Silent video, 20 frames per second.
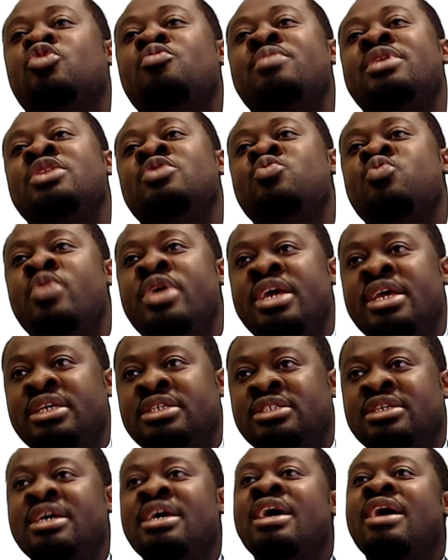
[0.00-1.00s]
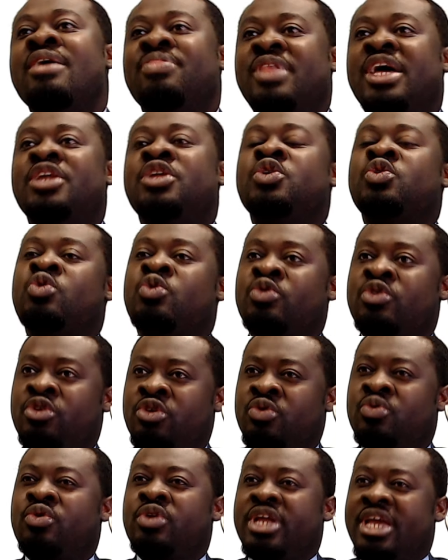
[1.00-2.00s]
many ways that you
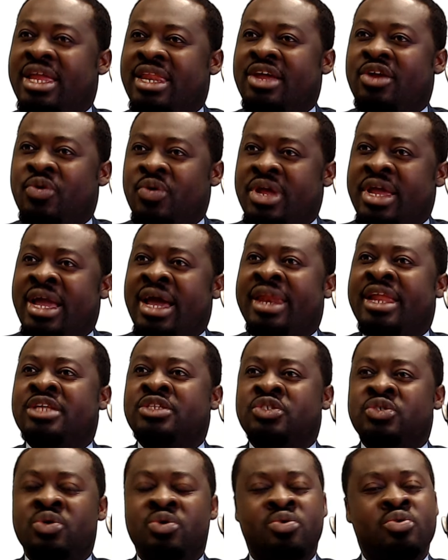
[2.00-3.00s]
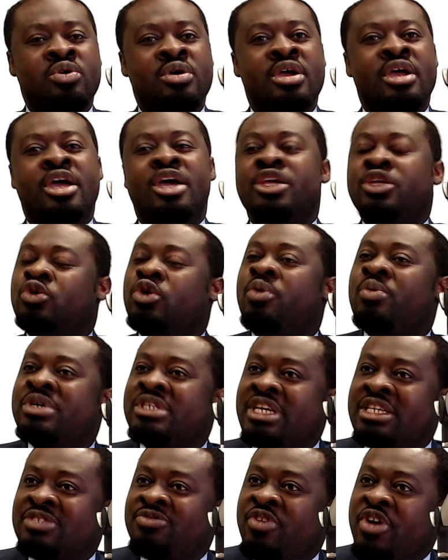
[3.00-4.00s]
could get a green card. And so, you always,
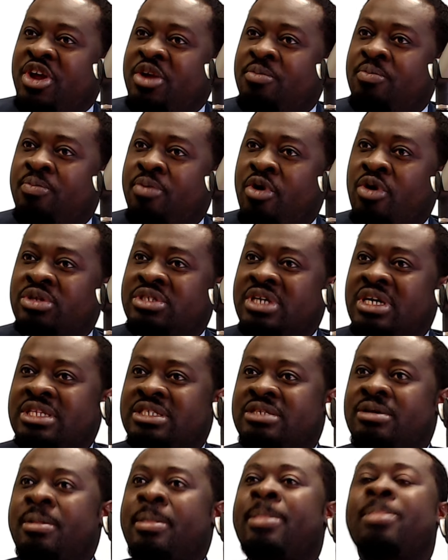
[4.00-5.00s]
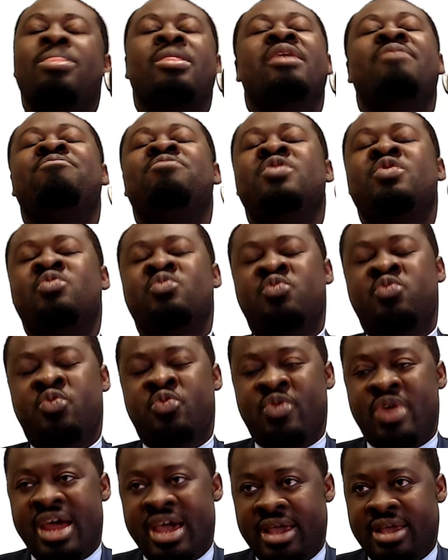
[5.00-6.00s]
we don't have to restrict ourselves to the family
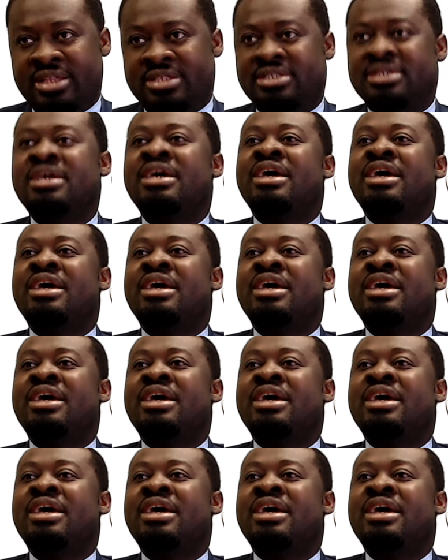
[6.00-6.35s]
setting.